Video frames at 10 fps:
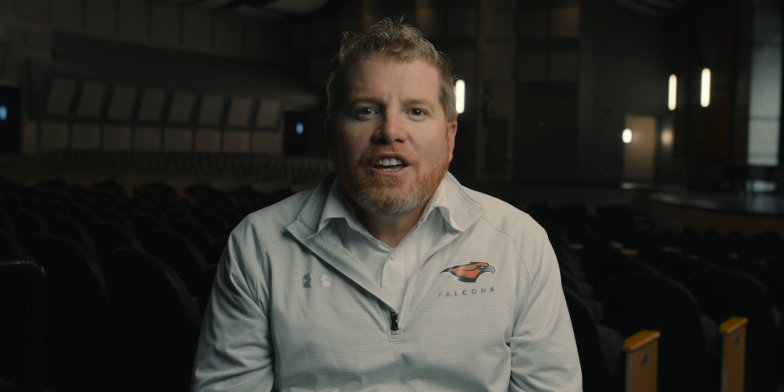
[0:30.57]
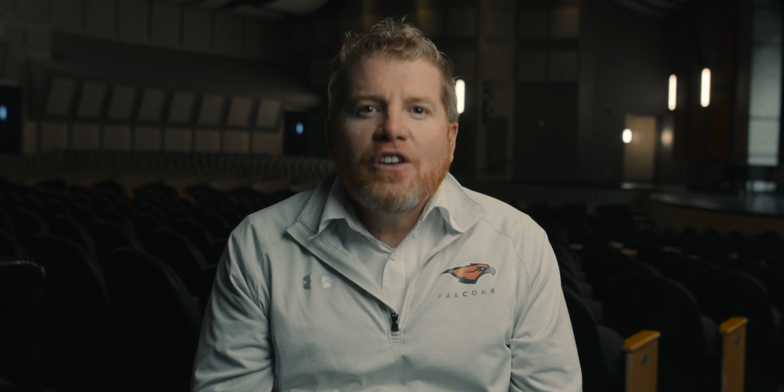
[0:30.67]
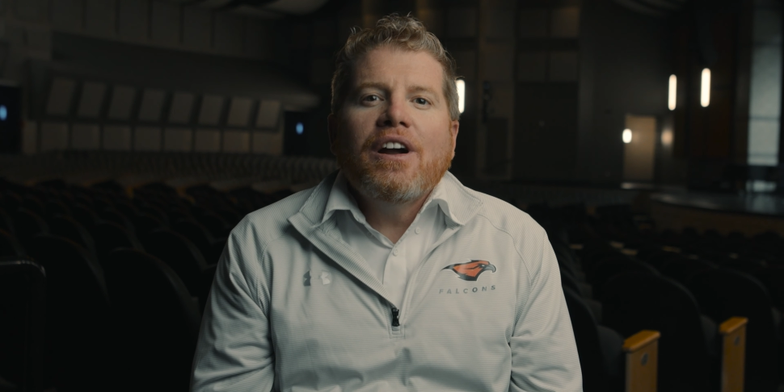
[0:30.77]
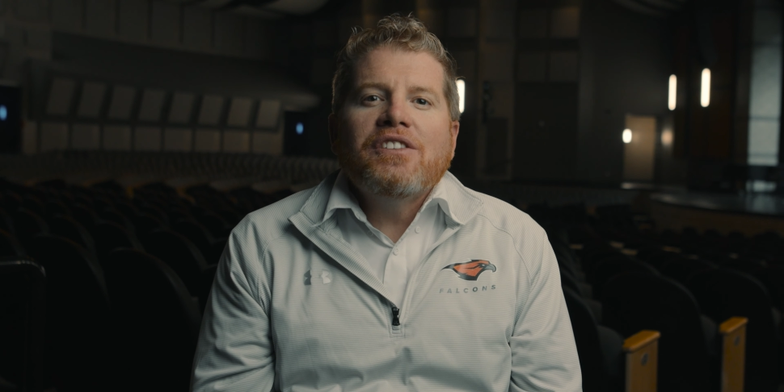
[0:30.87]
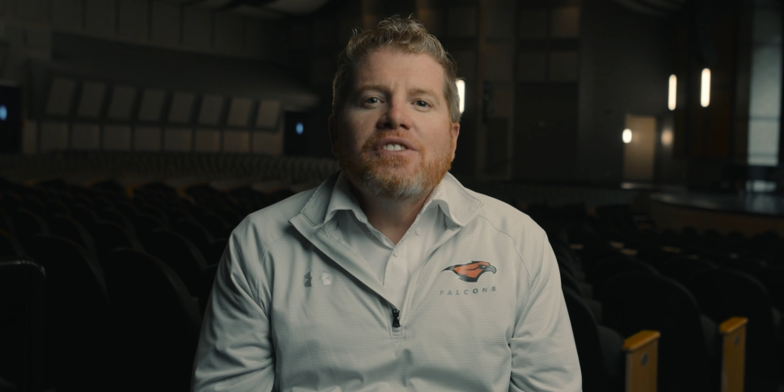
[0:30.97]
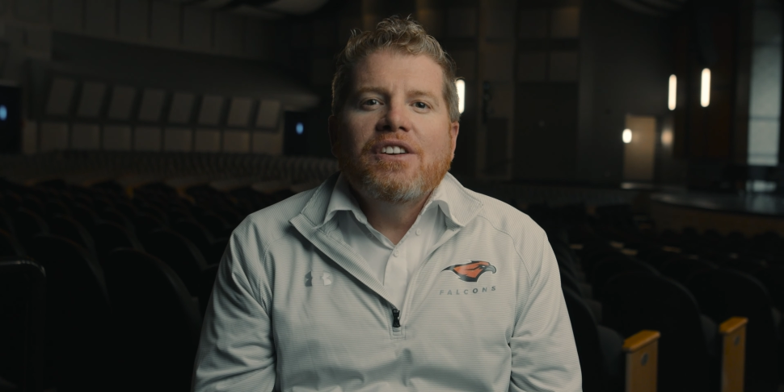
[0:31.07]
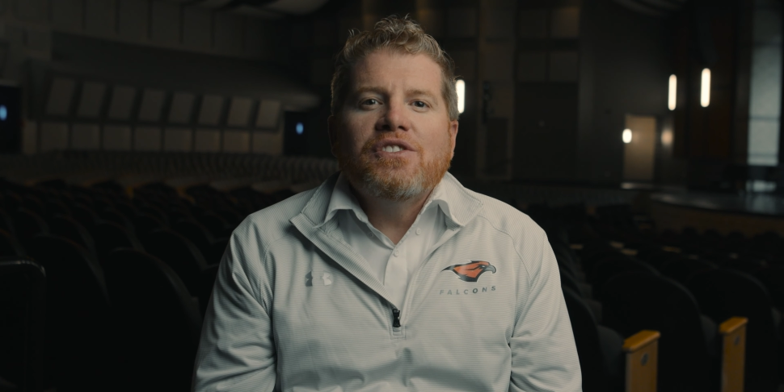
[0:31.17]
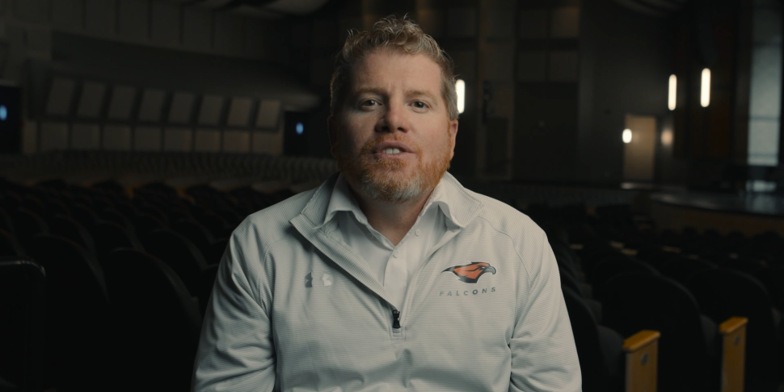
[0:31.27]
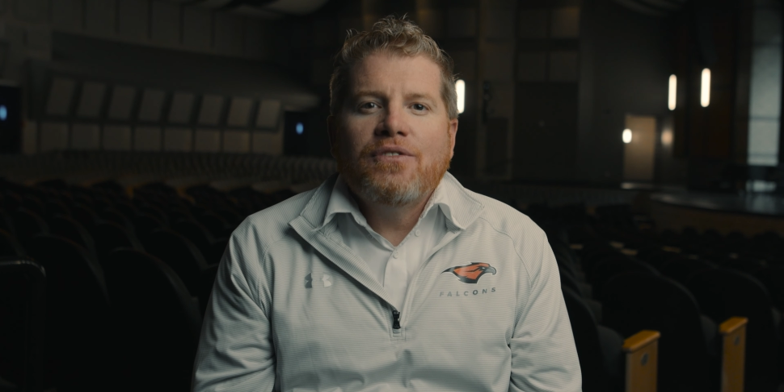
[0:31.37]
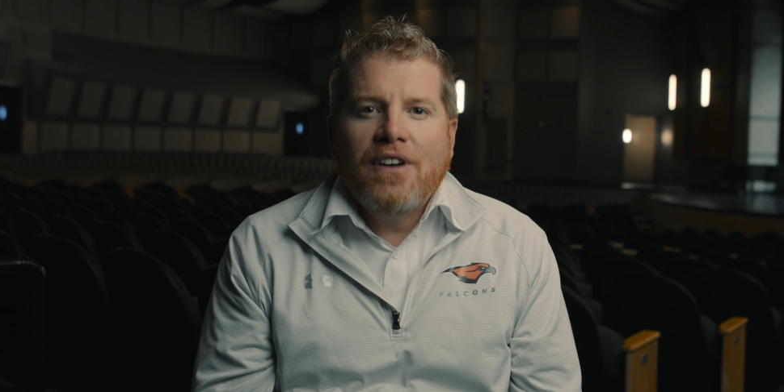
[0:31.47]

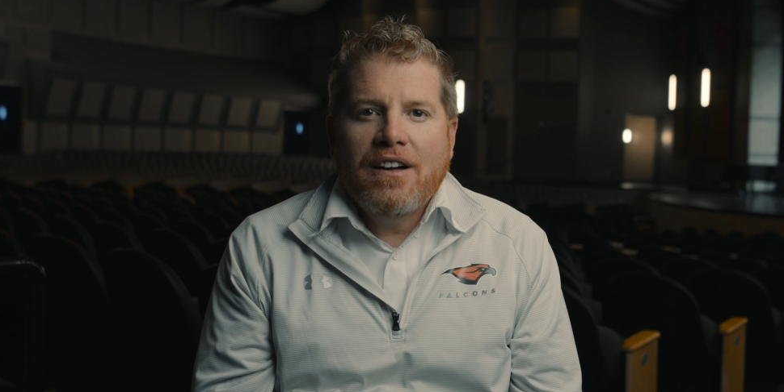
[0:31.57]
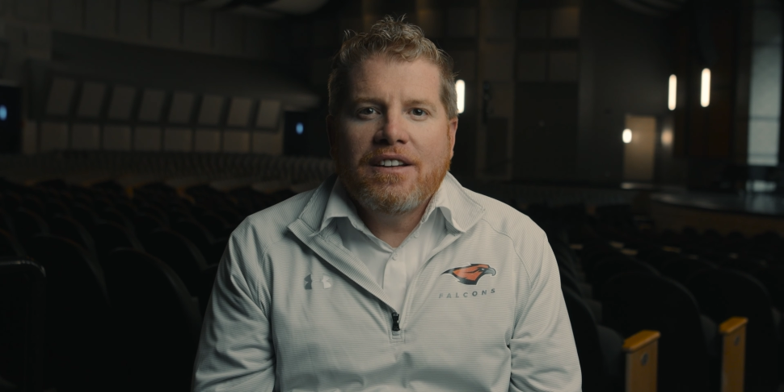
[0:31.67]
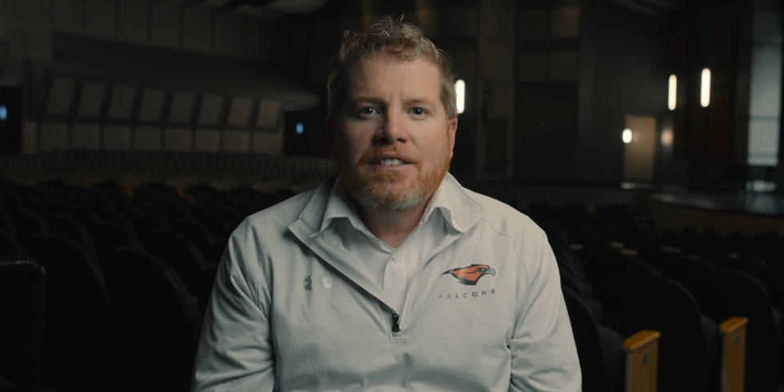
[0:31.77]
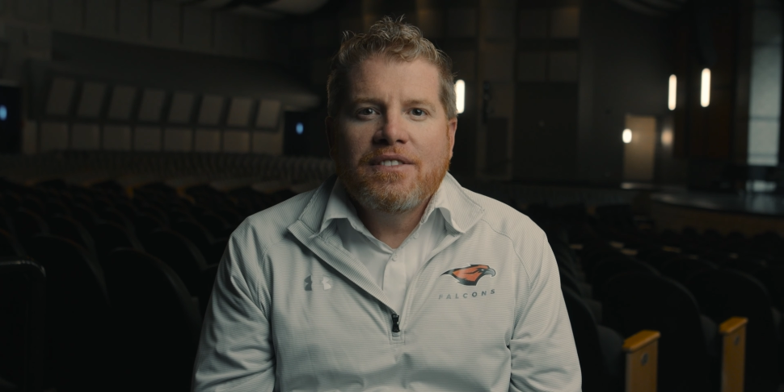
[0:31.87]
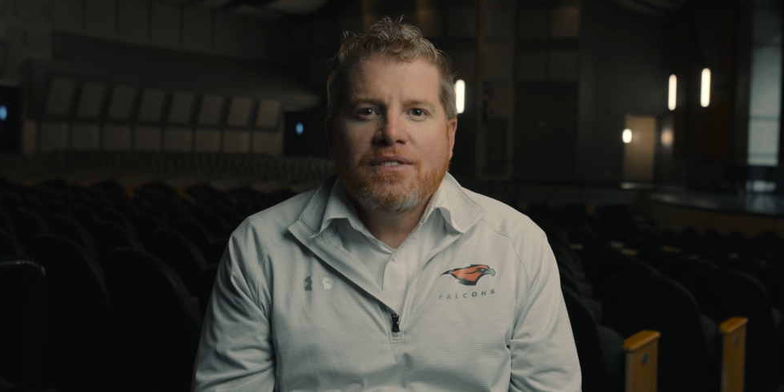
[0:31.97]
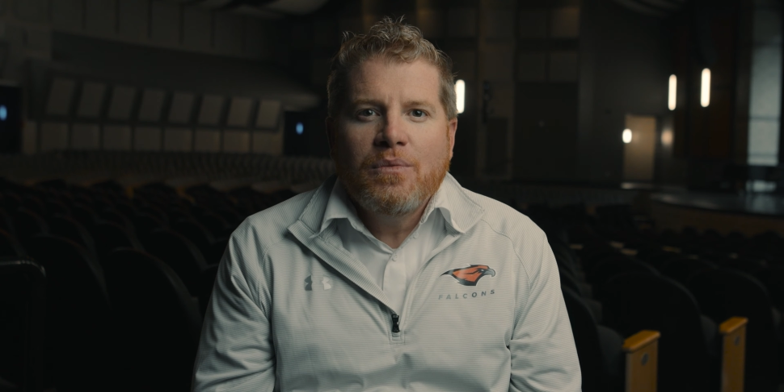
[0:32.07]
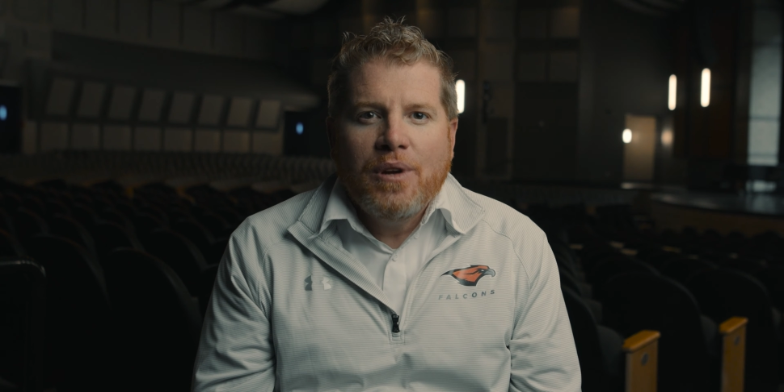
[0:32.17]
Congratulations, Falcons.